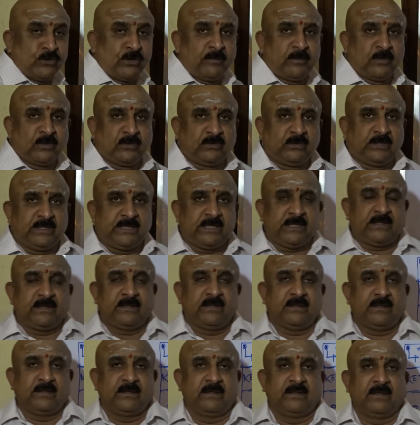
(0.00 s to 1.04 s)
tell you about
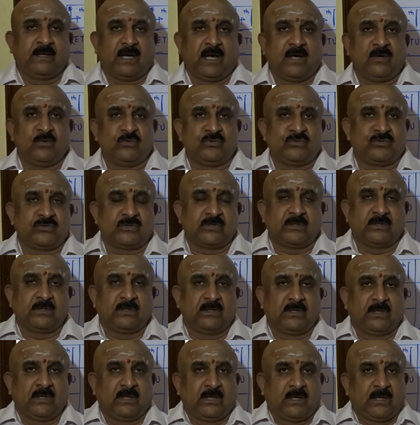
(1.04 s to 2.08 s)
the house,